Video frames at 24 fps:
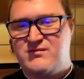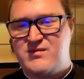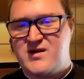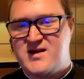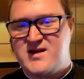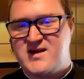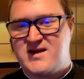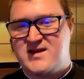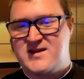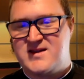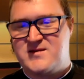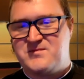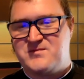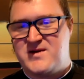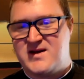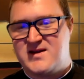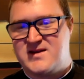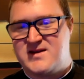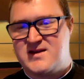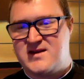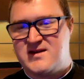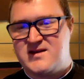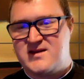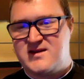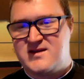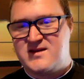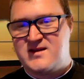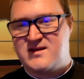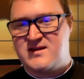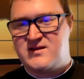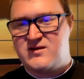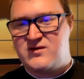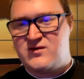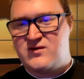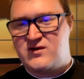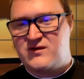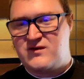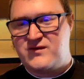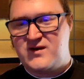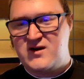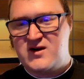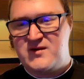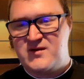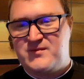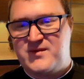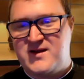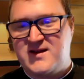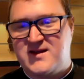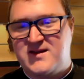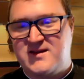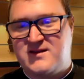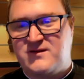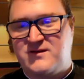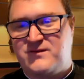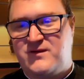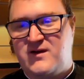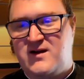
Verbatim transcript: but he expects us to do our very best to